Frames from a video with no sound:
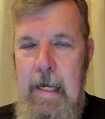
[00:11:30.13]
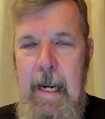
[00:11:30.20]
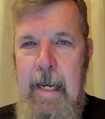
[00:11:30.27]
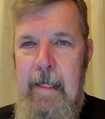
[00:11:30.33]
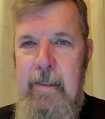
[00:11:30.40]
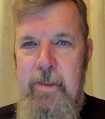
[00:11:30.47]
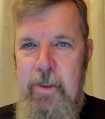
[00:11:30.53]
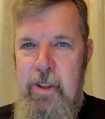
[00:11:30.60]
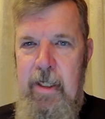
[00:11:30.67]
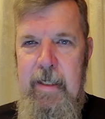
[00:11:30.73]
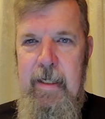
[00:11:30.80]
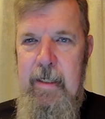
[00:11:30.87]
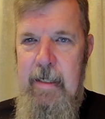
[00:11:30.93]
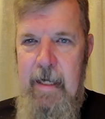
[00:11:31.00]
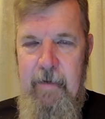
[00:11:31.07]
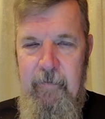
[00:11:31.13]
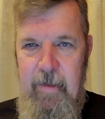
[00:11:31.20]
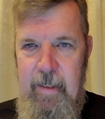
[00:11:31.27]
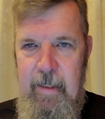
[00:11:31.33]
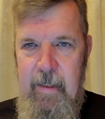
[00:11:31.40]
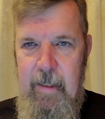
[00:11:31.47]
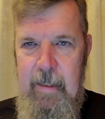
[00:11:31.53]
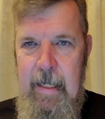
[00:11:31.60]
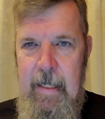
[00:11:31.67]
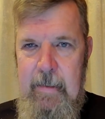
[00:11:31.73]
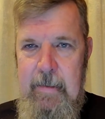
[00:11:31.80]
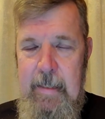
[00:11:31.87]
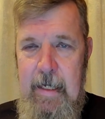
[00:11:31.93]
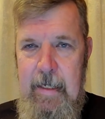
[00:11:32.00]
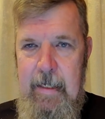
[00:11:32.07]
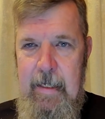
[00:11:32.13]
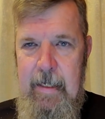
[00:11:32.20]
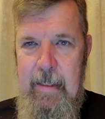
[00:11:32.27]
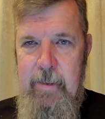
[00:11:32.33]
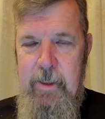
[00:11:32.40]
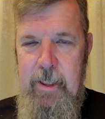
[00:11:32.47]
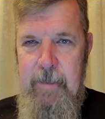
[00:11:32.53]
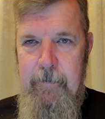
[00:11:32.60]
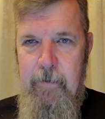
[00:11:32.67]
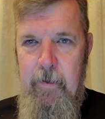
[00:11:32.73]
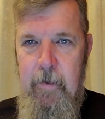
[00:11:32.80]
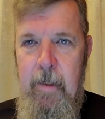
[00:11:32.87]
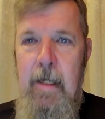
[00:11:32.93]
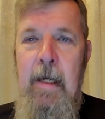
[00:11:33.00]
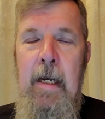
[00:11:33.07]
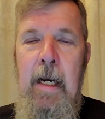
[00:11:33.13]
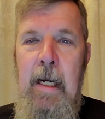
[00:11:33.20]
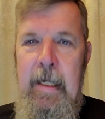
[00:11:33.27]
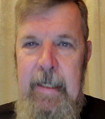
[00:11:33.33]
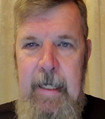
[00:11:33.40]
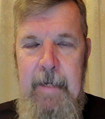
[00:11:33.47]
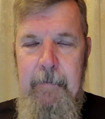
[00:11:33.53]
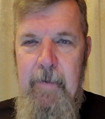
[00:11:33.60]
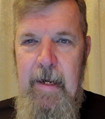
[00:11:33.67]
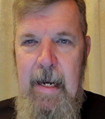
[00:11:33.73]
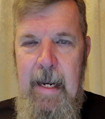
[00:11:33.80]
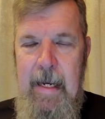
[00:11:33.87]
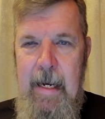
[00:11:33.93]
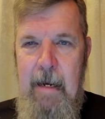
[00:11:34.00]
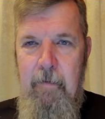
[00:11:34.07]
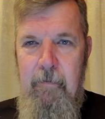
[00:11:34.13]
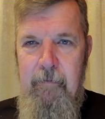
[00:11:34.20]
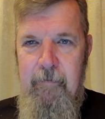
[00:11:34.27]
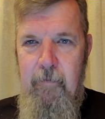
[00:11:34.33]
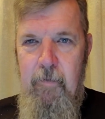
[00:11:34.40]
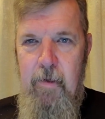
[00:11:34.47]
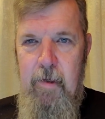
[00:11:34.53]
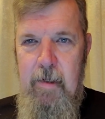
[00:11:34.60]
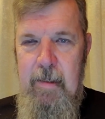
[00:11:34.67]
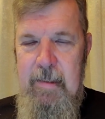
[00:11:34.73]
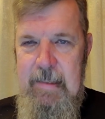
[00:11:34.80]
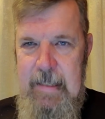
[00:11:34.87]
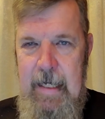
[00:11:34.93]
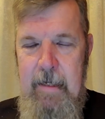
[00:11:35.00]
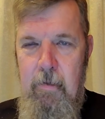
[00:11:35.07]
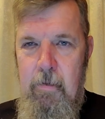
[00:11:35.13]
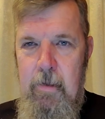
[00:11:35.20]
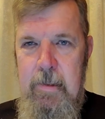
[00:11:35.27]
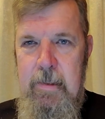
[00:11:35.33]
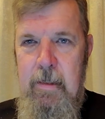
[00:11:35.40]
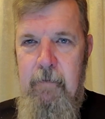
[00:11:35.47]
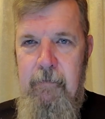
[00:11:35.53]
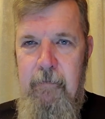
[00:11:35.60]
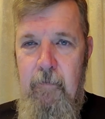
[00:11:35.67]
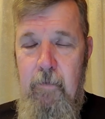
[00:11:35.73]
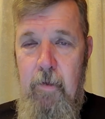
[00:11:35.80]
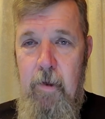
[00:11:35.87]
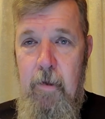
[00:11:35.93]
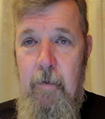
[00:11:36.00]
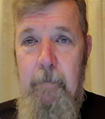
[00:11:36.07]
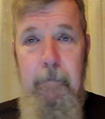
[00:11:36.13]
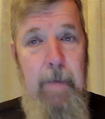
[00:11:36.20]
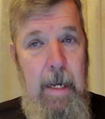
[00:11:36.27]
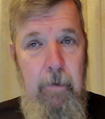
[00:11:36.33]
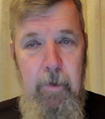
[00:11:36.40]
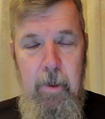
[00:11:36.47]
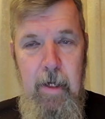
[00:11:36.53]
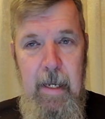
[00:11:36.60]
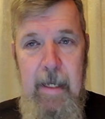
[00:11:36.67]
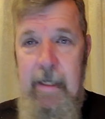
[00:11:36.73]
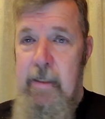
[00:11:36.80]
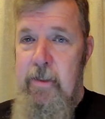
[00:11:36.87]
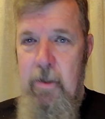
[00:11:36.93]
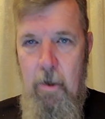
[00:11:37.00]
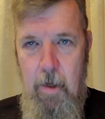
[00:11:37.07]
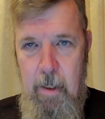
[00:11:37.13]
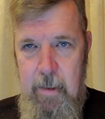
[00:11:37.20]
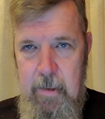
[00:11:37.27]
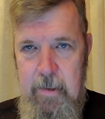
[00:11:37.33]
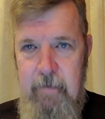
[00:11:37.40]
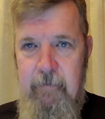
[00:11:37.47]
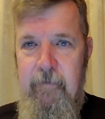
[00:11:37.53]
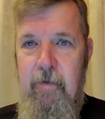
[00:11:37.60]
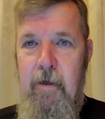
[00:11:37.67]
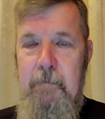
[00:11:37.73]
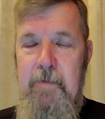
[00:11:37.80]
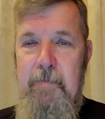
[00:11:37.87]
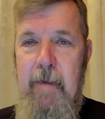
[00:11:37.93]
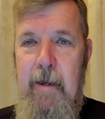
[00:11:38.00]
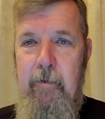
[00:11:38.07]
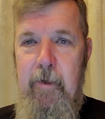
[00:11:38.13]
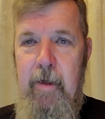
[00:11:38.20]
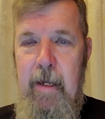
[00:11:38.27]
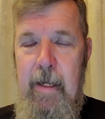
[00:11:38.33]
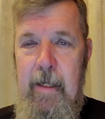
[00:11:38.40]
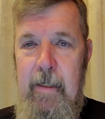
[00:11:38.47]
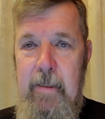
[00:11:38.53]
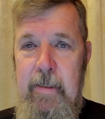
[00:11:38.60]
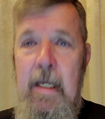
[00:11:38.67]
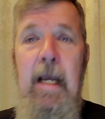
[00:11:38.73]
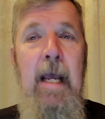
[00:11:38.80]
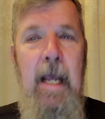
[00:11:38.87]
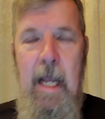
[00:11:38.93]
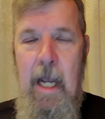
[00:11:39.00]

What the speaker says: Eggs, chicken, everything like that, it's not going to get cheaper. Keep an eye out for sales for powdered eggs, Augustin Farms powdered eggs,